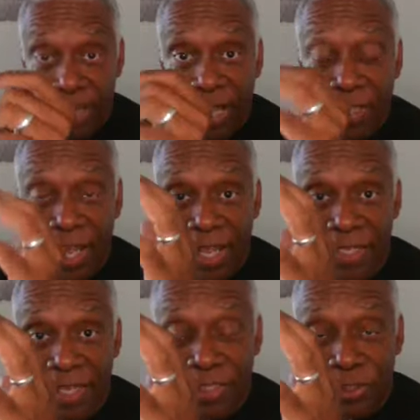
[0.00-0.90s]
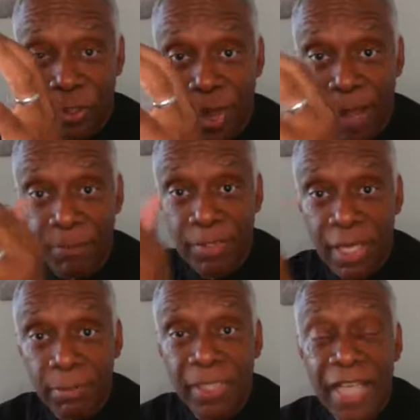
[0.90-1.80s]
And so I'm
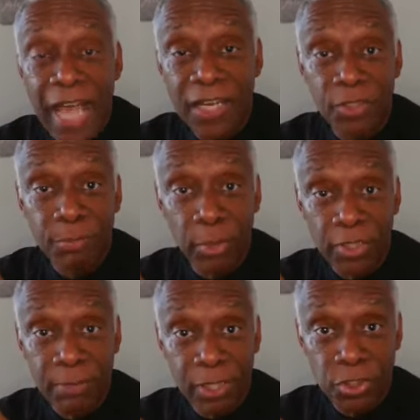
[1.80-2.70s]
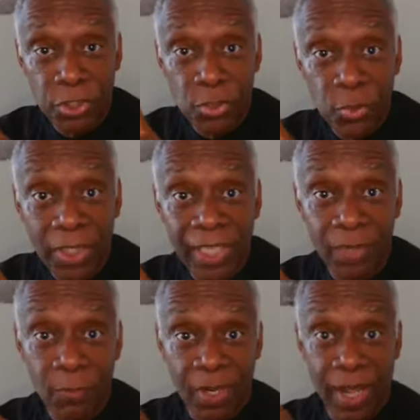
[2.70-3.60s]
doubling down on the point to make sure you really
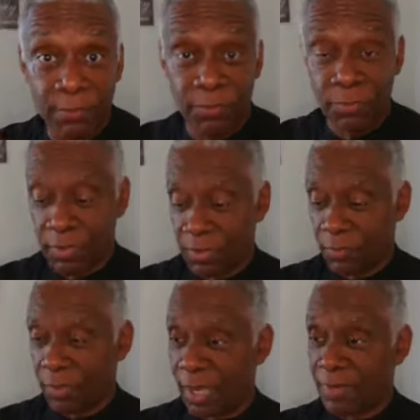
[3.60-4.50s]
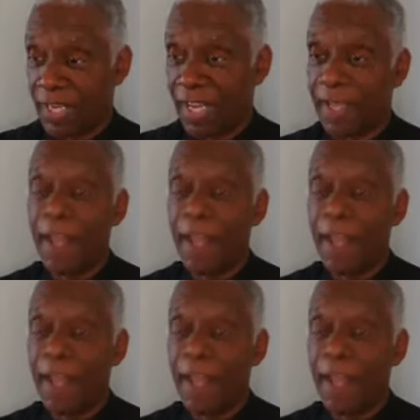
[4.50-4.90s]
get what I'm saying.